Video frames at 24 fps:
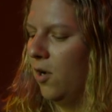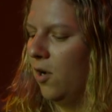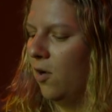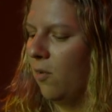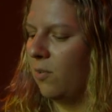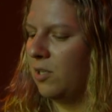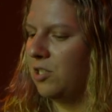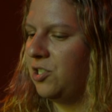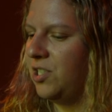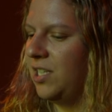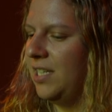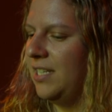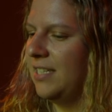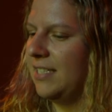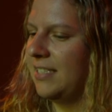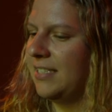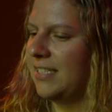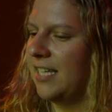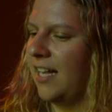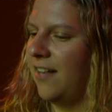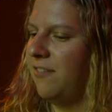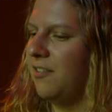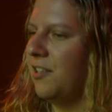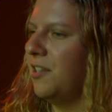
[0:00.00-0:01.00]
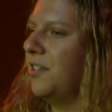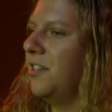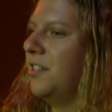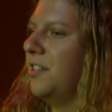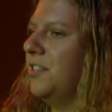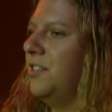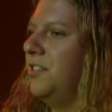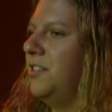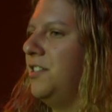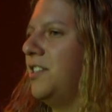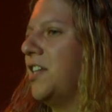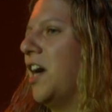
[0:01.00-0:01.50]
when she discovered
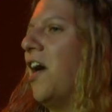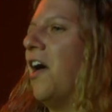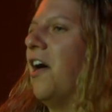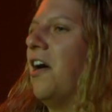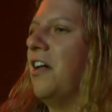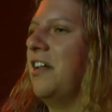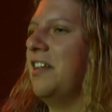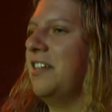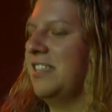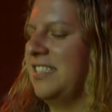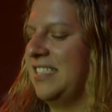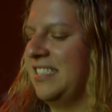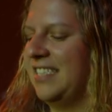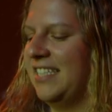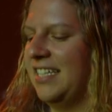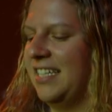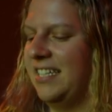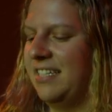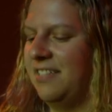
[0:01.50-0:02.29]
dolls.